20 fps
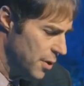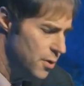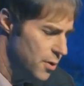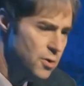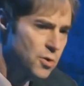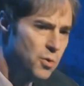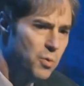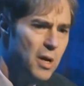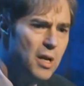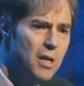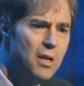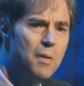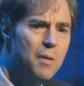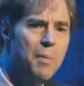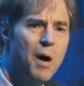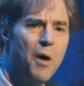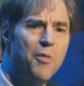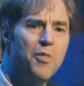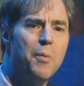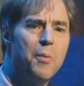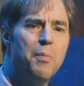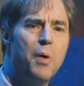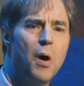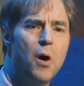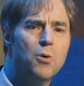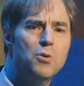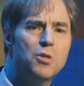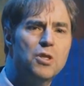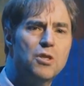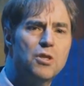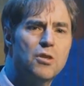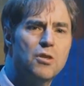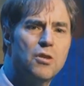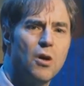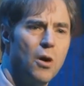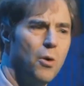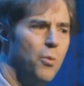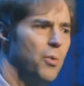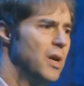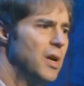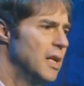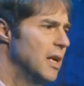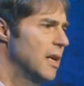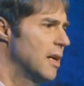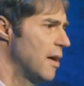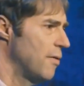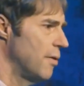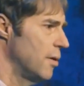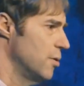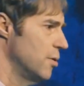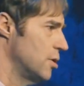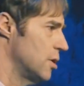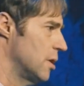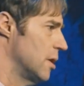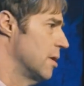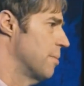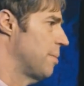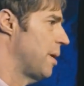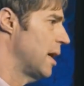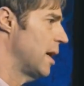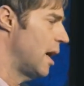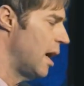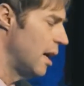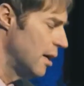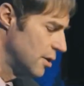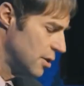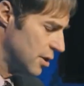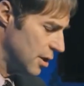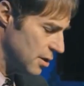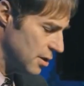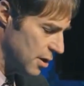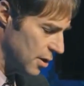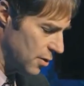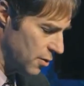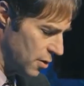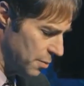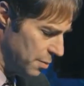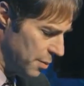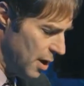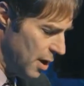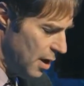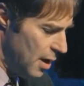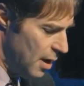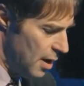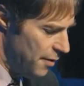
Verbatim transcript: who's written about the post Darwinian evolutionary biologists, a group